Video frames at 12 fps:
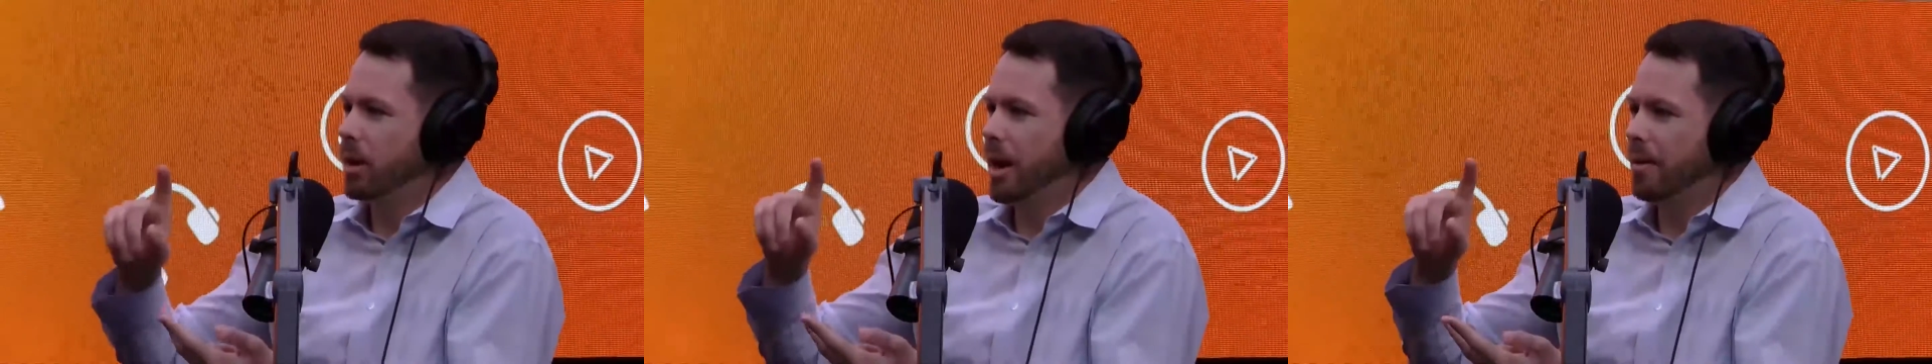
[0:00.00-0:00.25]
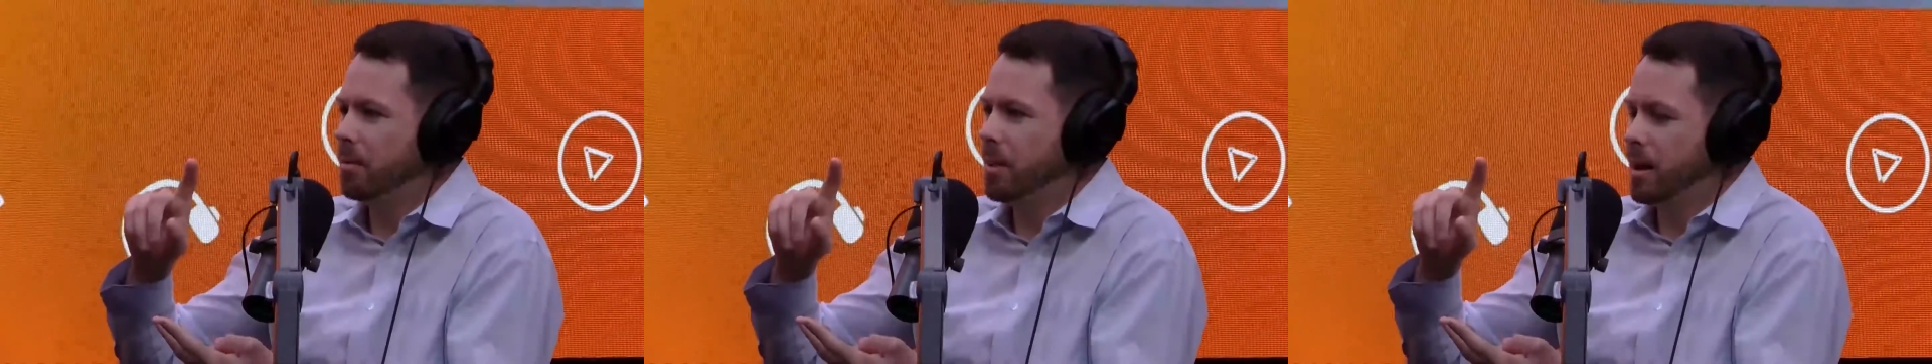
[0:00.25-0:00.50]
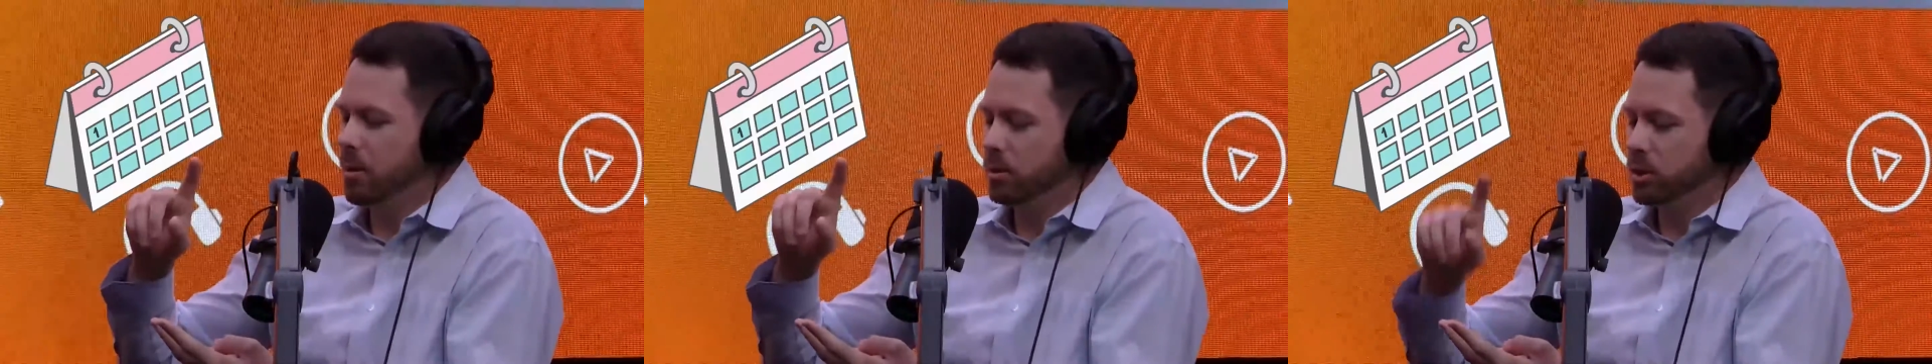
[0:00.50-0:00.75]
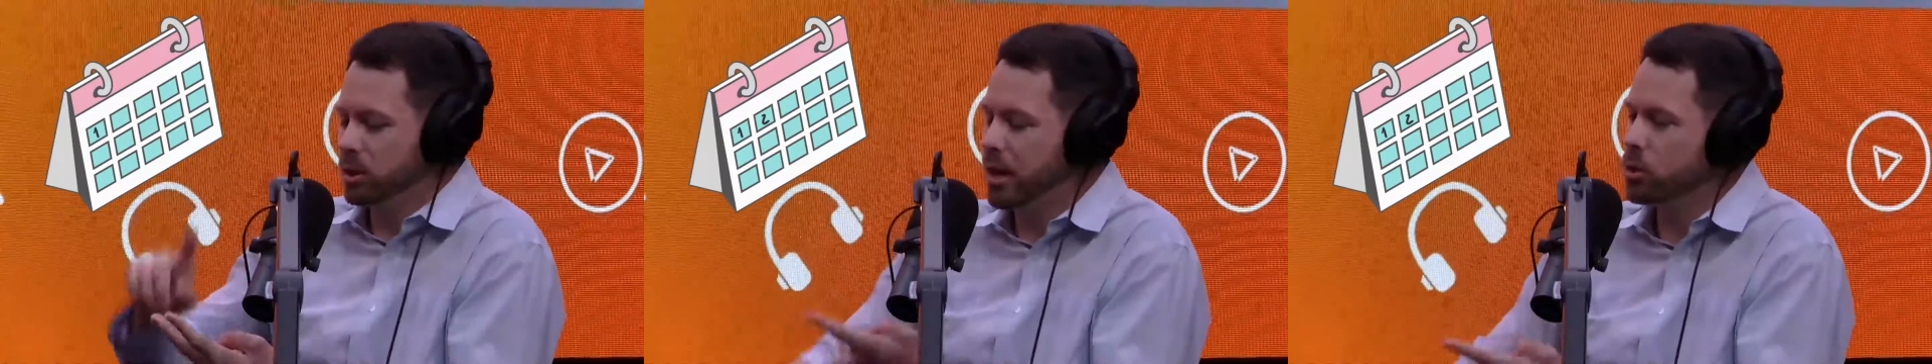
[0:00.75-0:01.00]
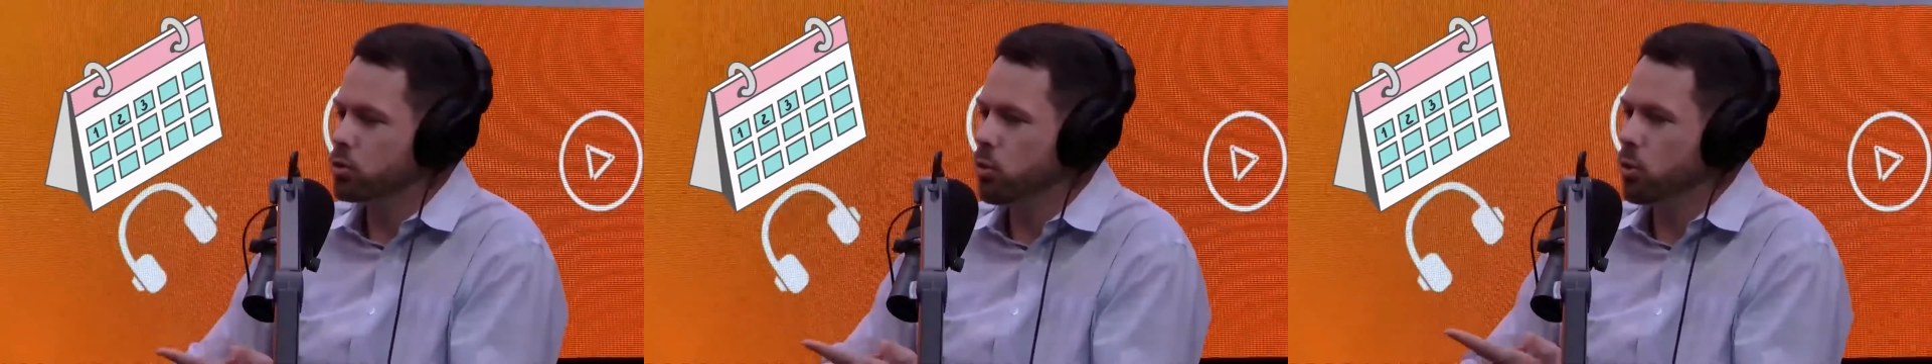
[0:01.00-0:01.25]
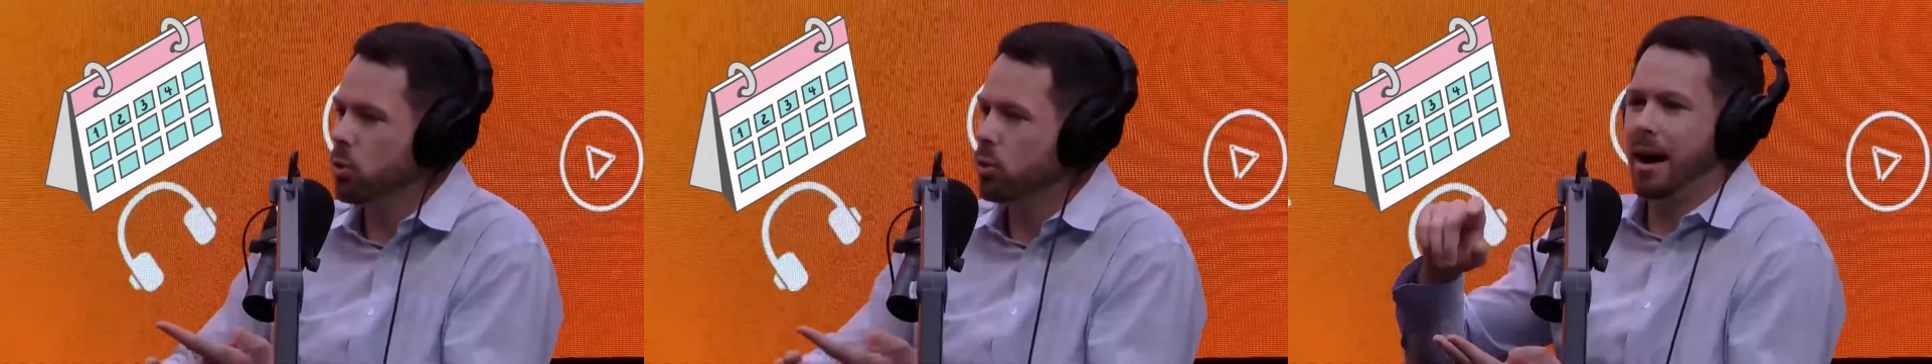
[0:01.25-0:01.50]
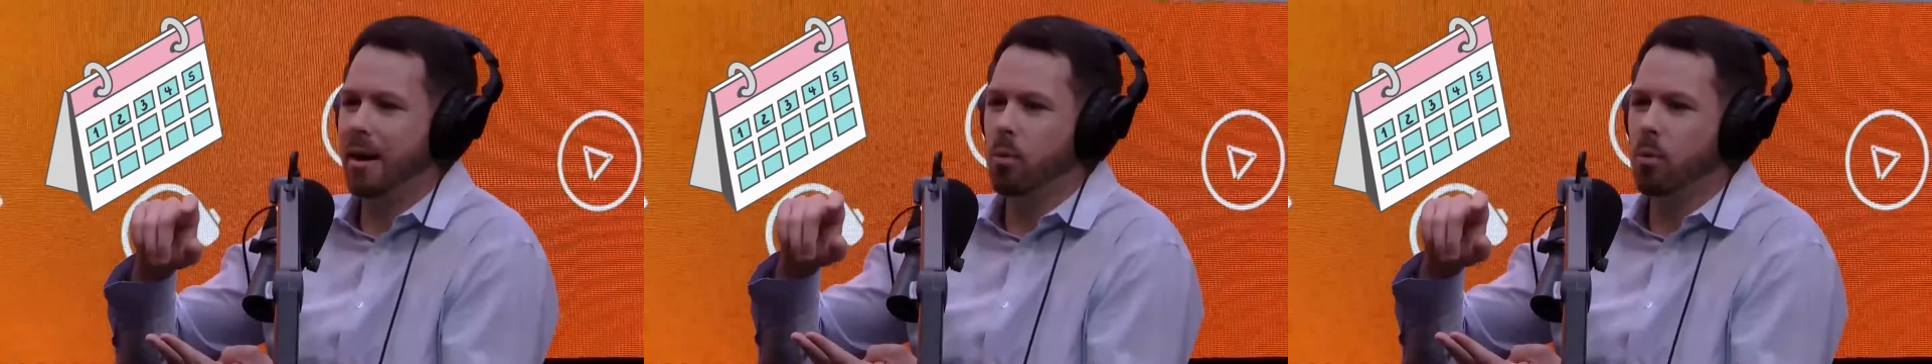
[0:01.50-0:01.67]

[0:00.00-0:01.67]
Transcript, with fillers: I want to have my own schedule.